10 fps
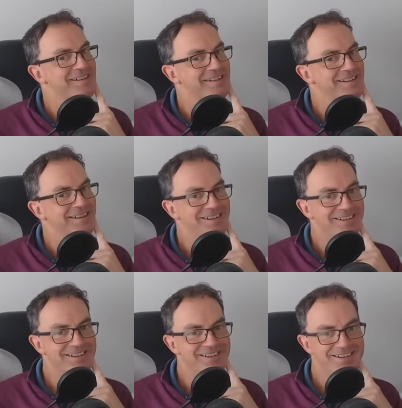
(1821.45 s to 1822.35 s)

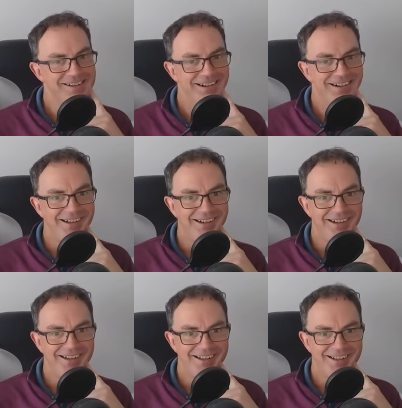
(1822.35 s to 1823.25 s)

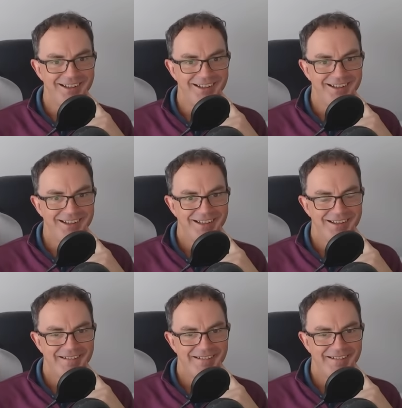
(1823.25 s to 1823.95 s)
Nobody speaks.